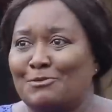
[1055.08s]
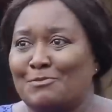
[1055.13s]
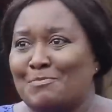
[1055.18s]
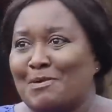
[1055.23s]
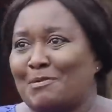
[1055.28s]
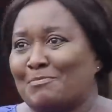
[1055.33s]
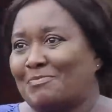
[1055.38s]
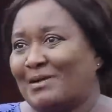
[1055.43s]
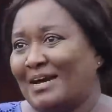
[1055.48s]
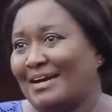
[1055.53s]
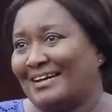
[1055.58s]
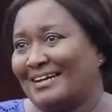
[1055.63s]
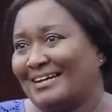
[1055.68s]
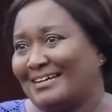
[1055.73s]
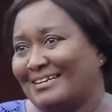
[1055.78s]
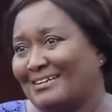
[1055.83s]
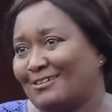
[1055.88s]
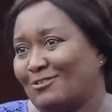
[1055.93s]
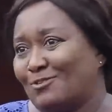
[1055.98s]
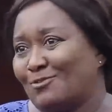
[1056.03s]
You remember,
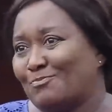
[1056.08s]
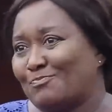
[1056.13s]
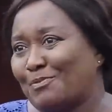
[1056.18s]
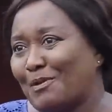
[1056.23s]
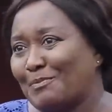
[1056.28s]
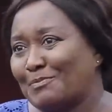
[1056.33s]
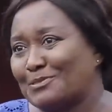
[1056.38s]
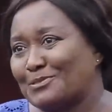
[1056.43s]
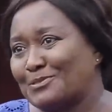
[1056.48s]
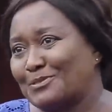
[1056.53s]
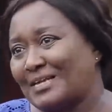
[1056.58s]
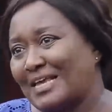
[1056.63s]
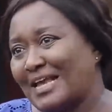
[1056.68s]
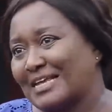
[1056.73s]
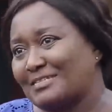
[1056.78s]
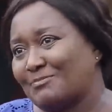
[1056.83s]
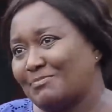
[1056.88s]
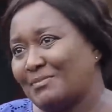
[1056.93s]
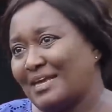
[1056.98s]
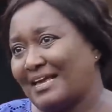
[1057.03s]
you promised to
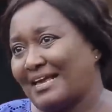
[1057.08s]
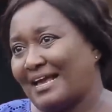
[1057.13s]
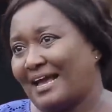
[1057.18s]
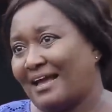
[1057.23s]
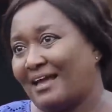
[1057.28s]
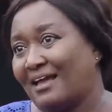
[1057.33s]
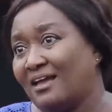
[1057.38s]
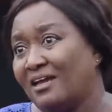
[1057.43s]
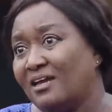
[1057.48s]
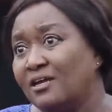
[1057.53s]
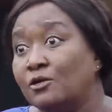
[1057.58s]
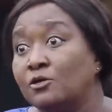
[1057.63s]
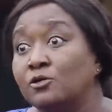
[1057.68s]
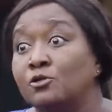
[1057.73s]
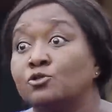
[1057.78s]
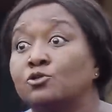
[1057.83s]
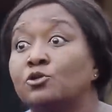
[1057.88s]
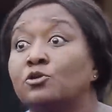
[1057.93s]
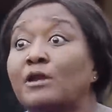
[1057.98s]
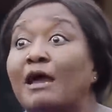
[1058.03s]
get me a car.
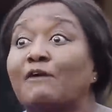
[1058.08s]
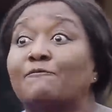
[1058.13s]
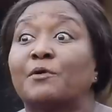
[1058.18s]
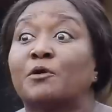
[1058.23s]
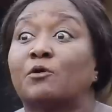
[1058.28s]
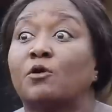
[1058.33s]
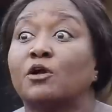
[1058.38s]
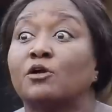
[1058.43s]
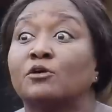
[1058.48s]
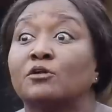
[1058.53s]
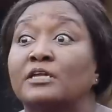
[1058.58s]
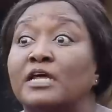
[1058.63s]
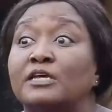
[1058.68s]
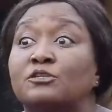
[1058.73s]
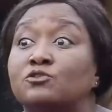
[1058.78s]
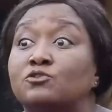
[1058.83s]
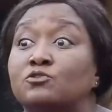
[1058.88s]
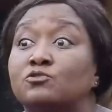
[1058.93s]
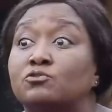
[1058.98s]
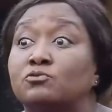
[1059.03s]
Do you know I've been going
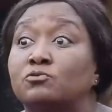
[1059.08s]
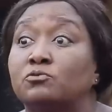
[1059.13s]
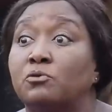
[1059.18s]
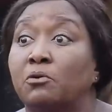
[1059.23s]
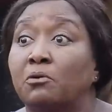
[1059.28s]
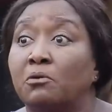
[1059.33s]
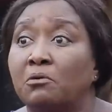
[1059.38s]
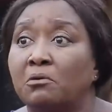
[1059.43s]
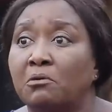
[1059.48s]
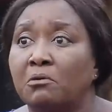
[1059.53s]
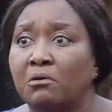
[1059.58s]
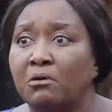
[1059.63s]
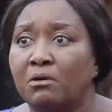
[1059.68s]
late to school?